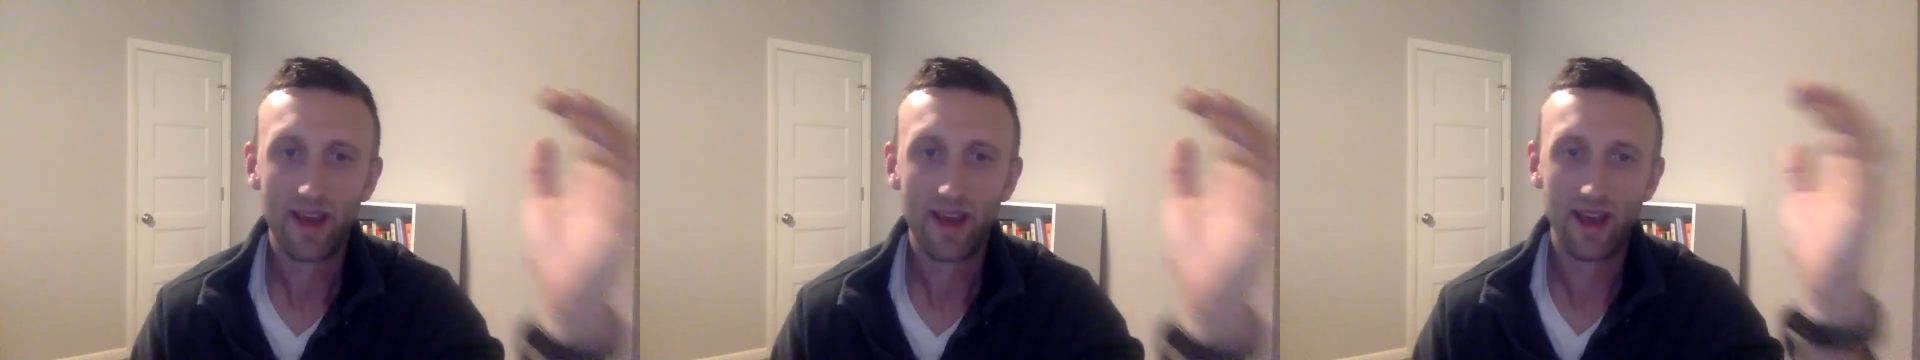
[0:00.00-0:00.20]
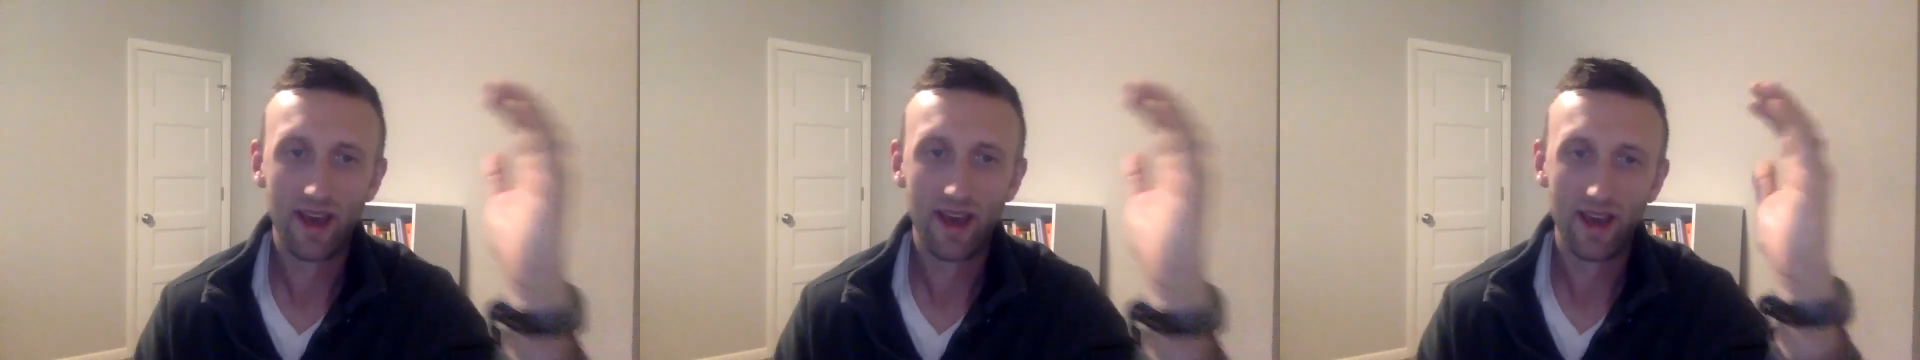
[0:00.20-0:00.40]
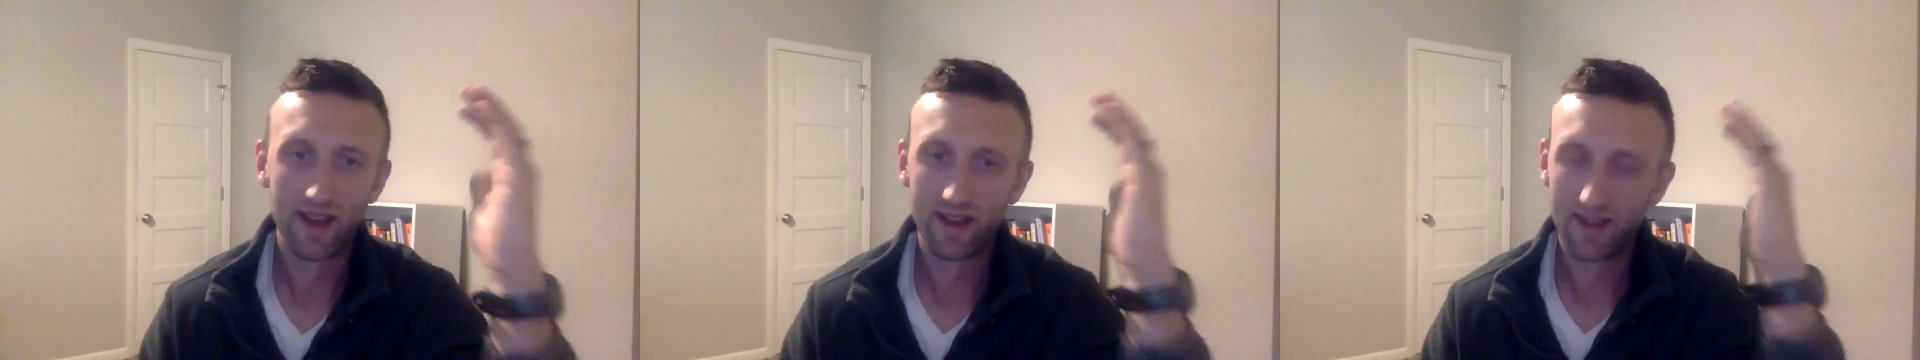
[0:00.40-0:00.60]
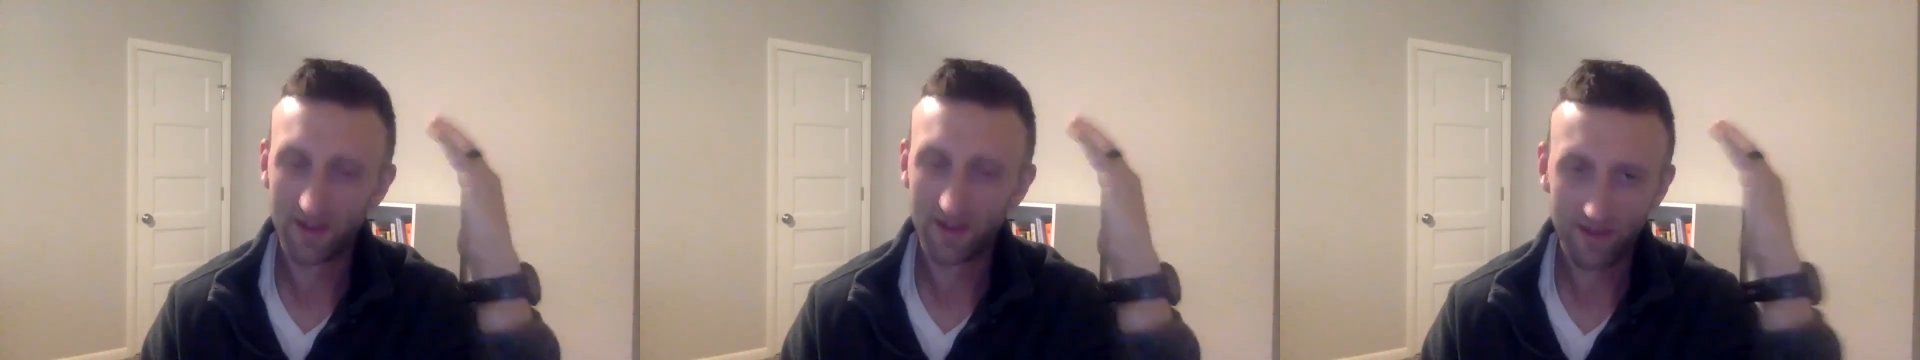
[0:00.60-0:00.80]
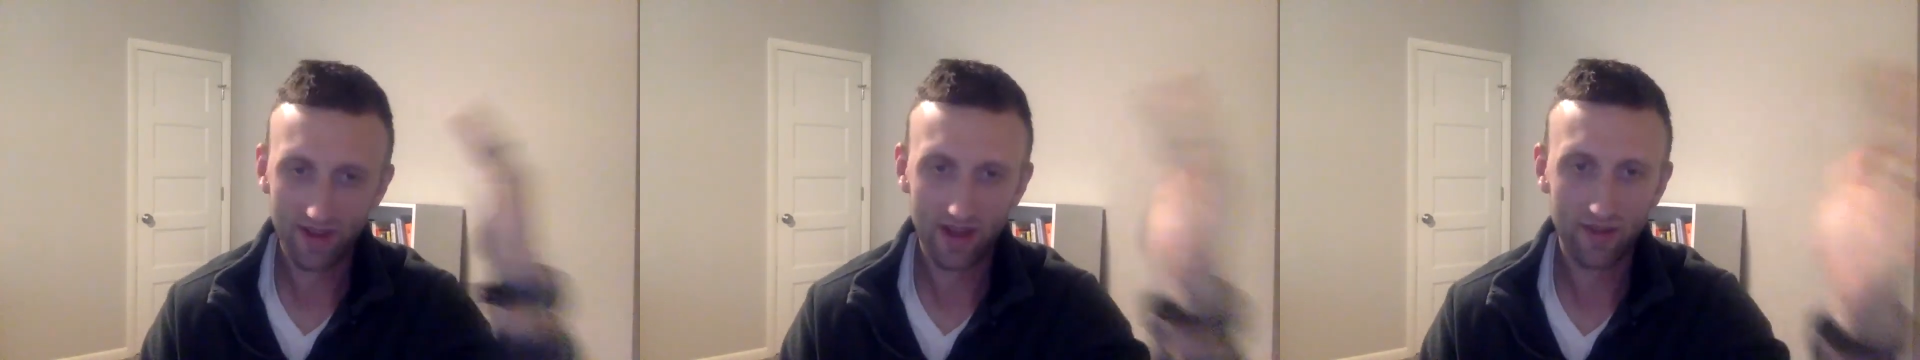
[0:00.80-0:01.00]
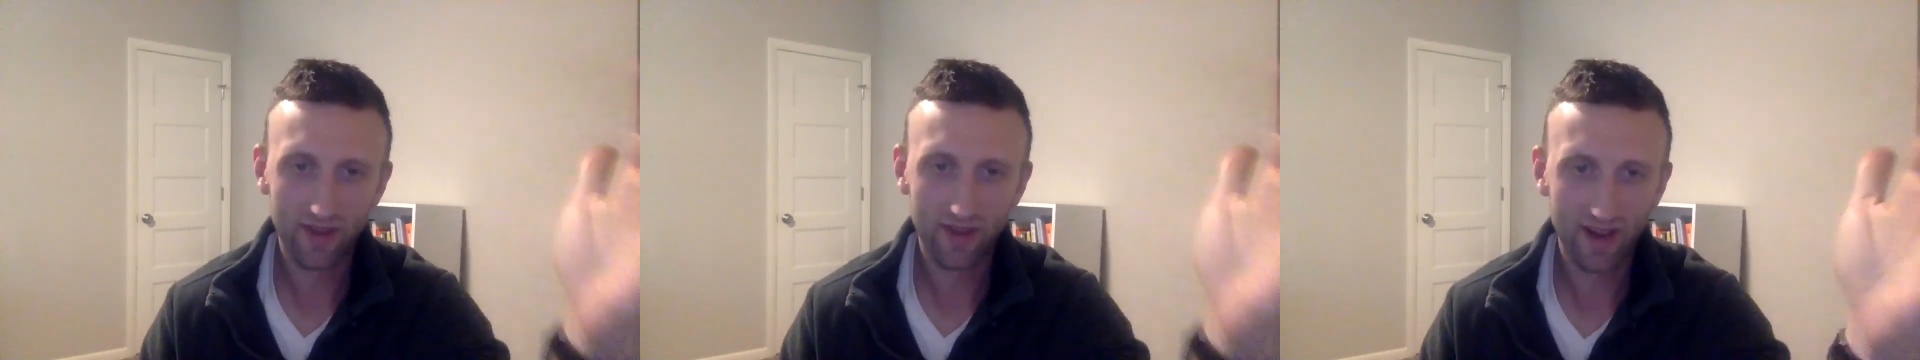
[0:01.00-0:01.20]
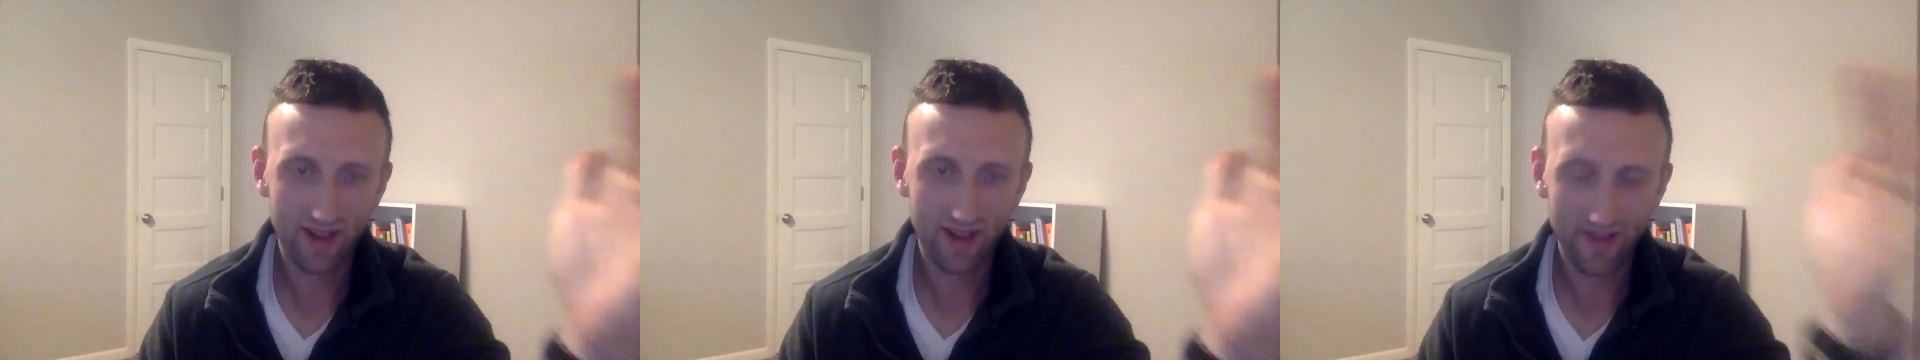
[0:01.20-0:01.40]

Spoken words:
And instead of getting